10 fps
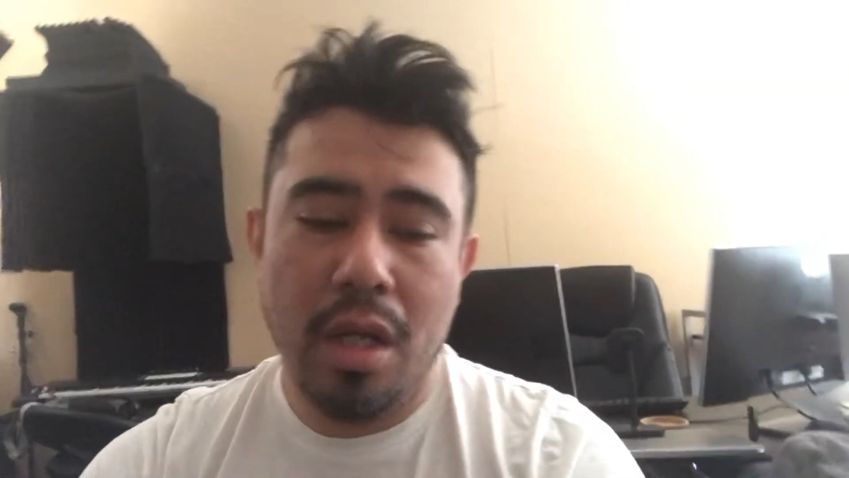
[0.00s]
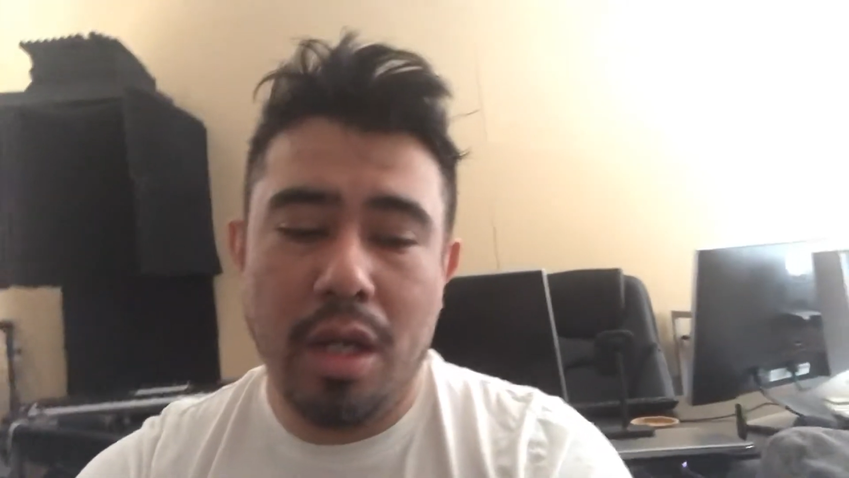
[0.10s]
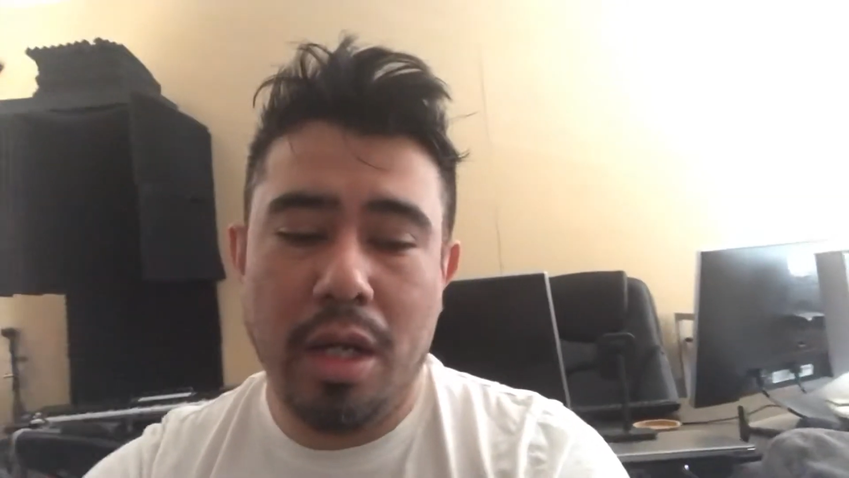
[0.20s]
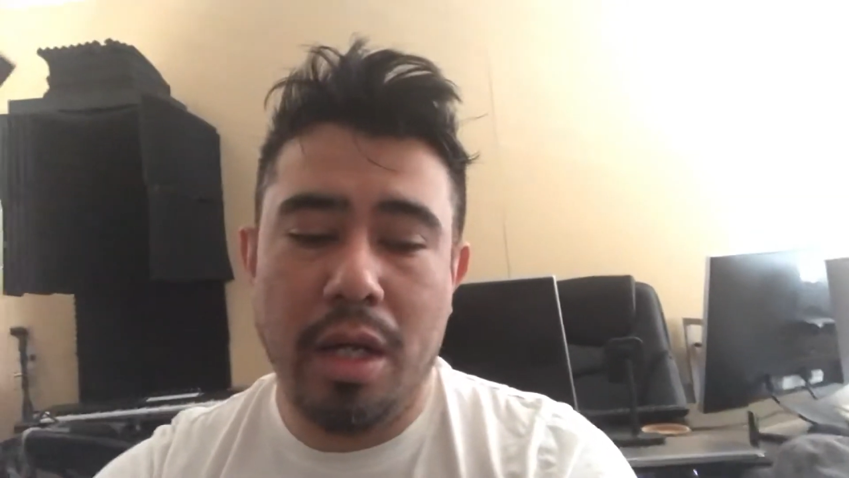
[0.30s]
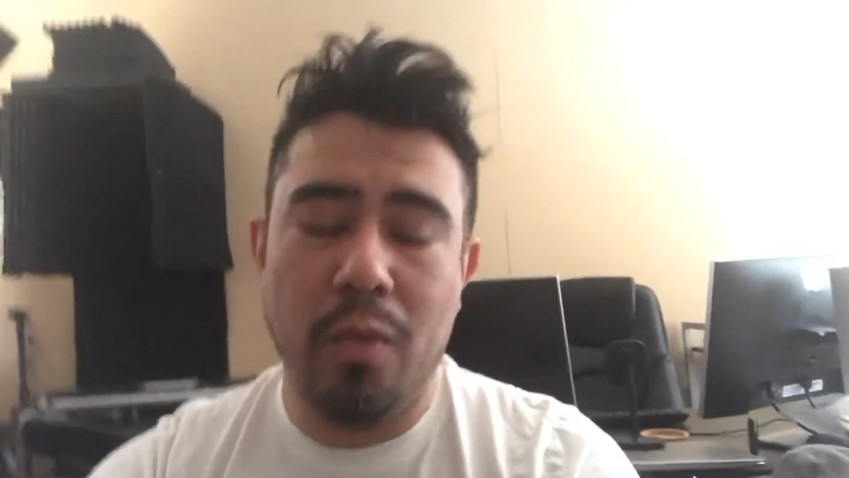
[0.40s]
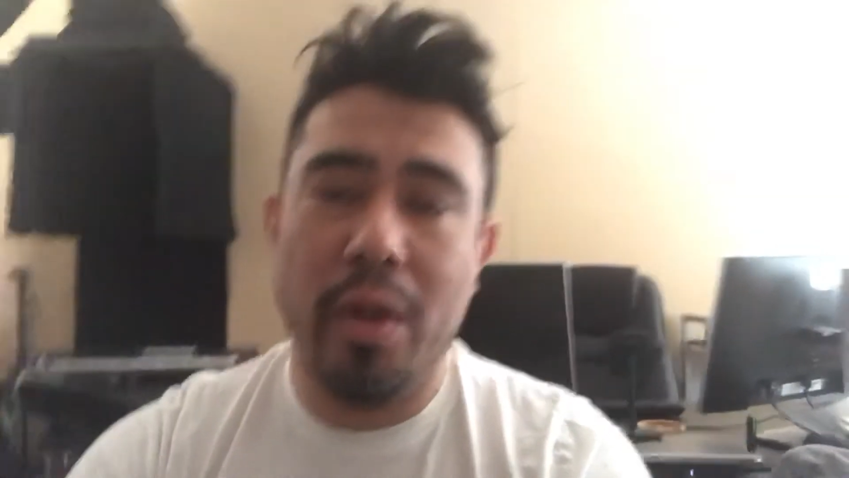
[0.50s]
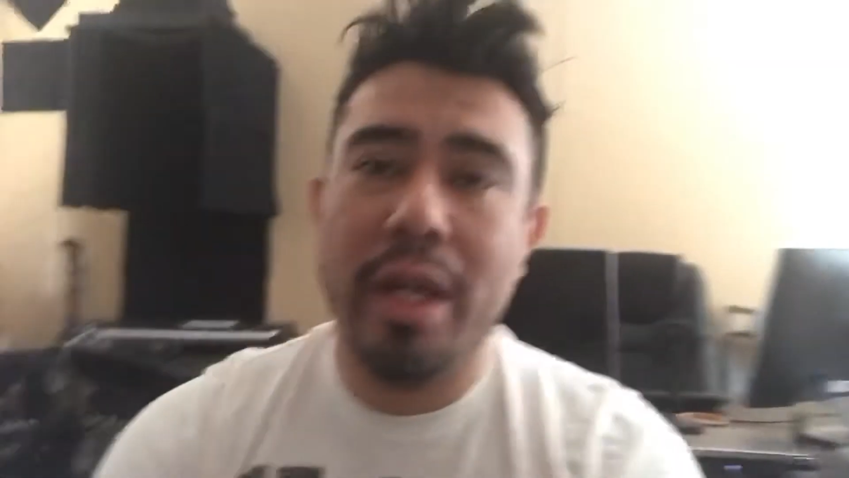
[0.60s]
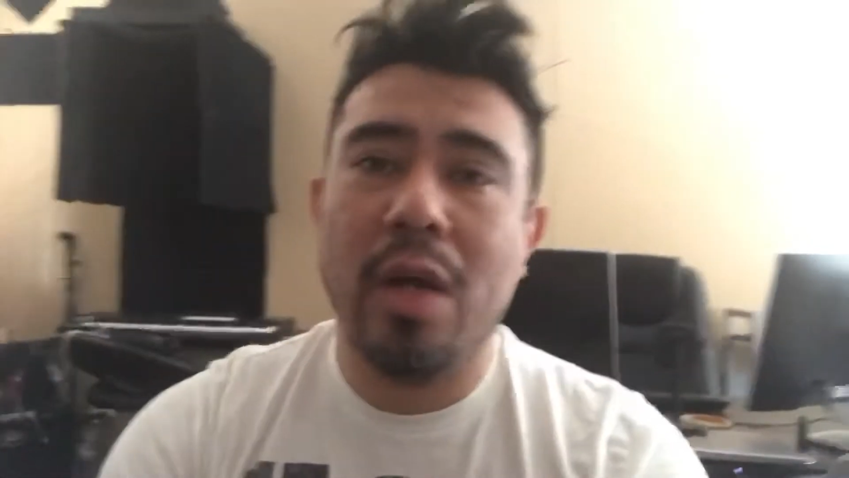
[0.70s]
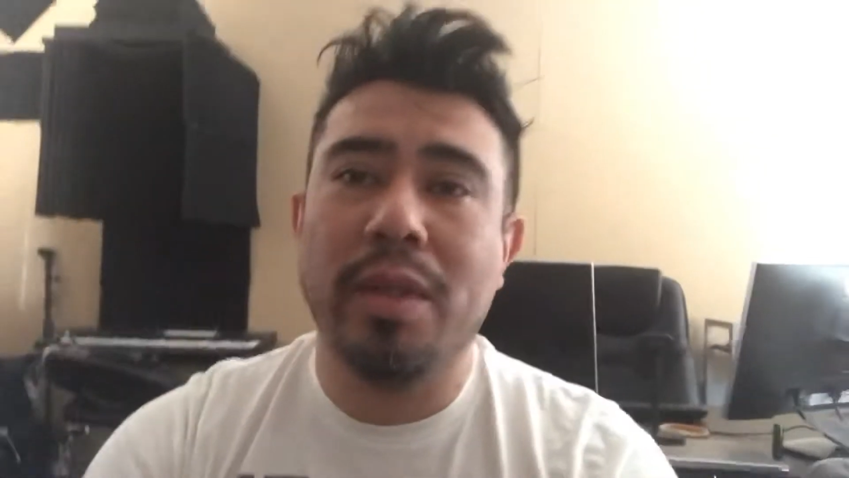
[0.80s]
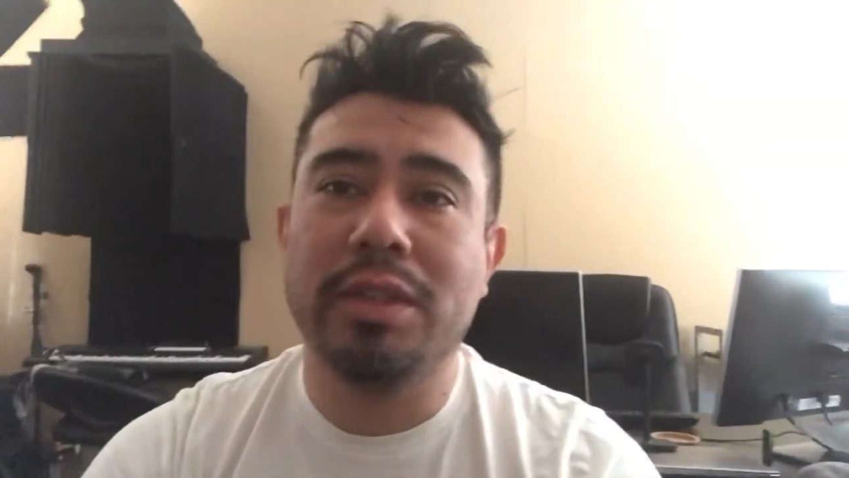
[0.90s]
Uh, right
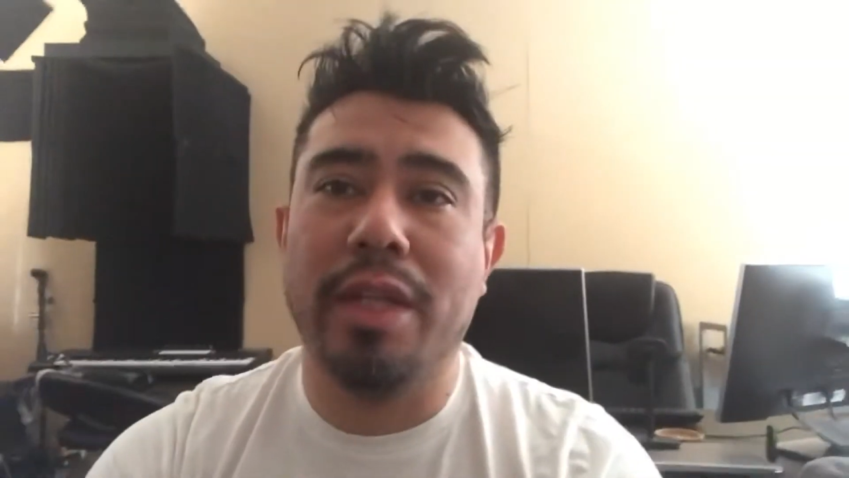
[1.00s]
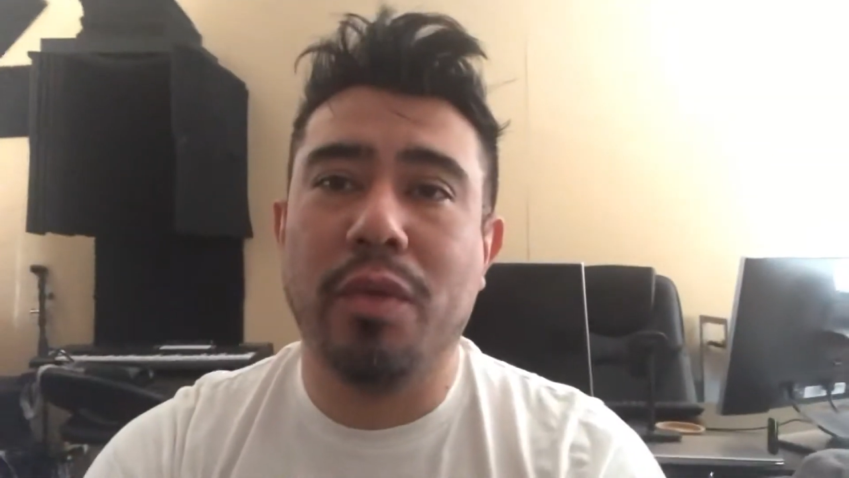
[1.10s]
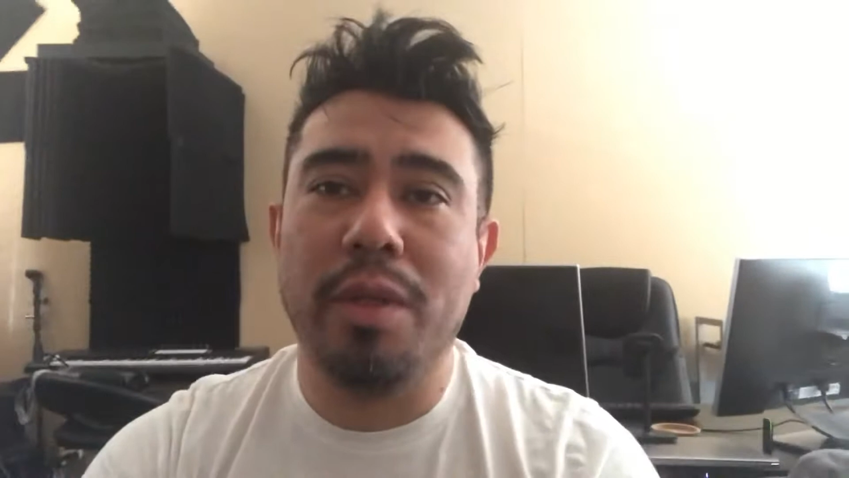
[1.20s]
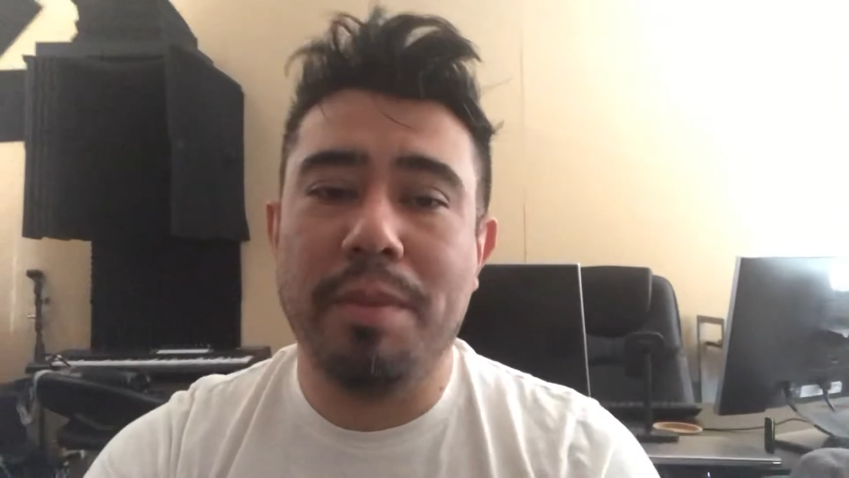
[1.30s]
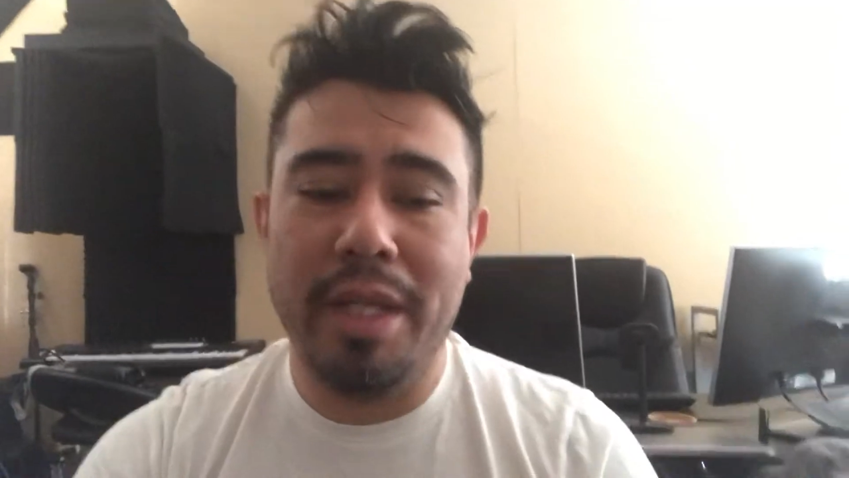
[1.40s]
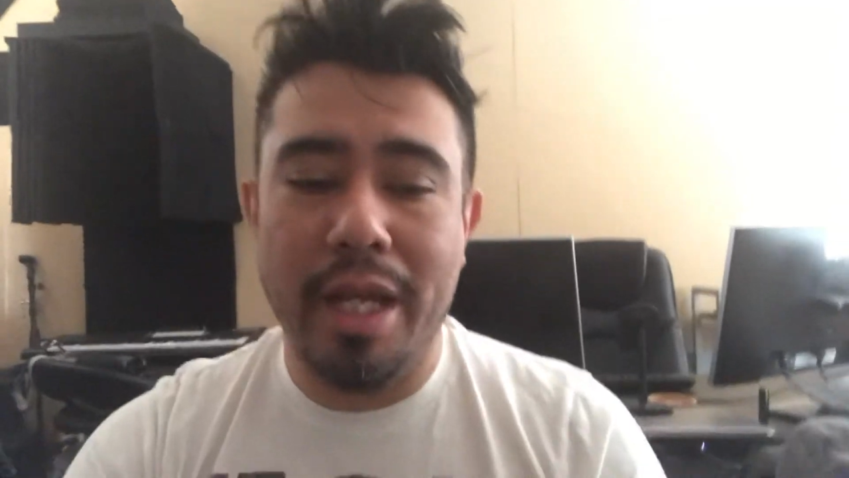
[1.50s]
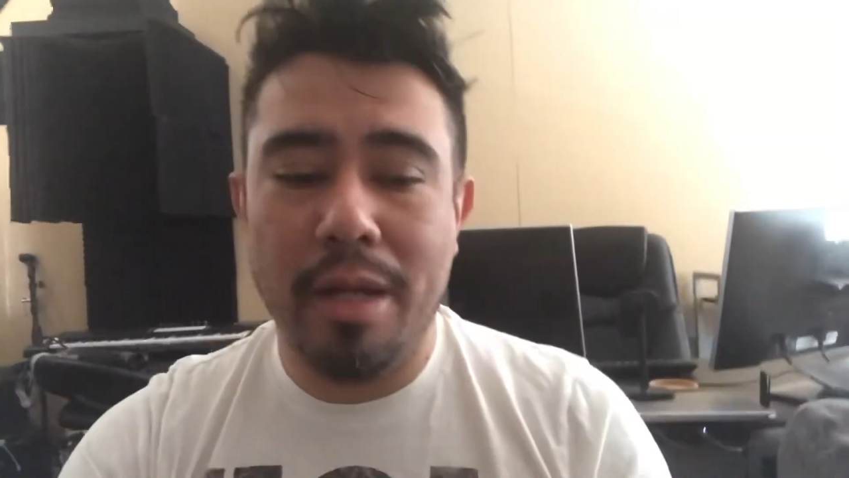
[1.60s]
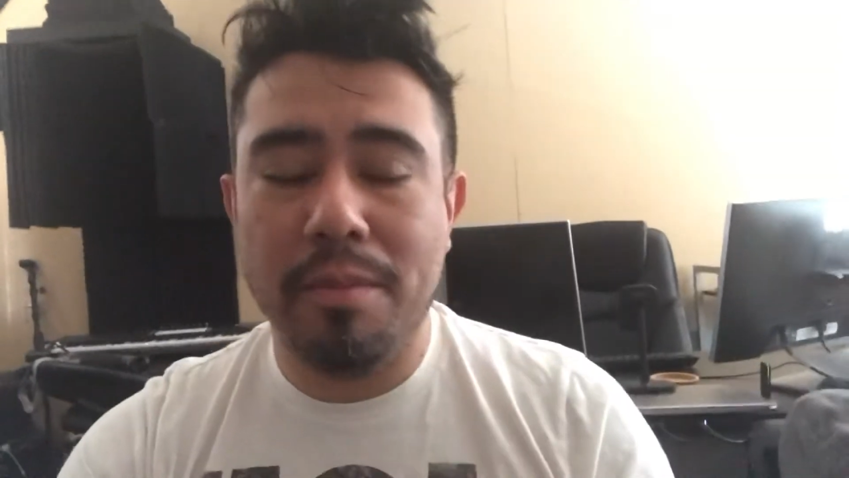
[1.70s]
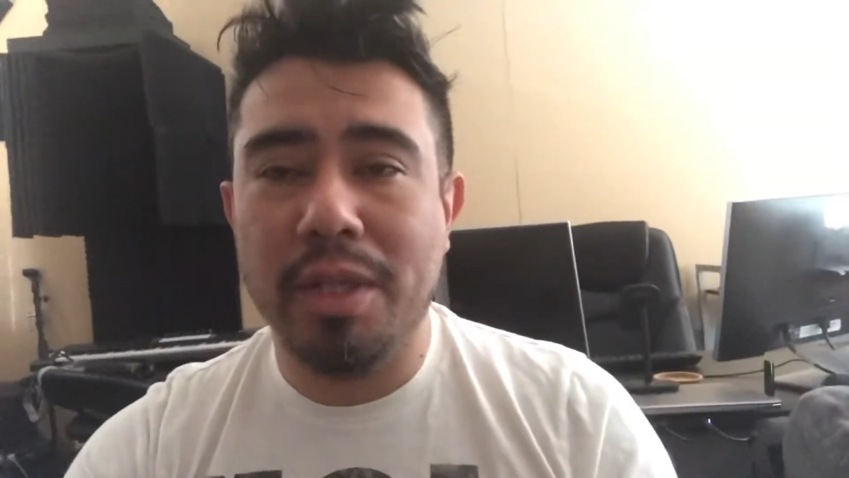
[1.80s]
now it's at three P M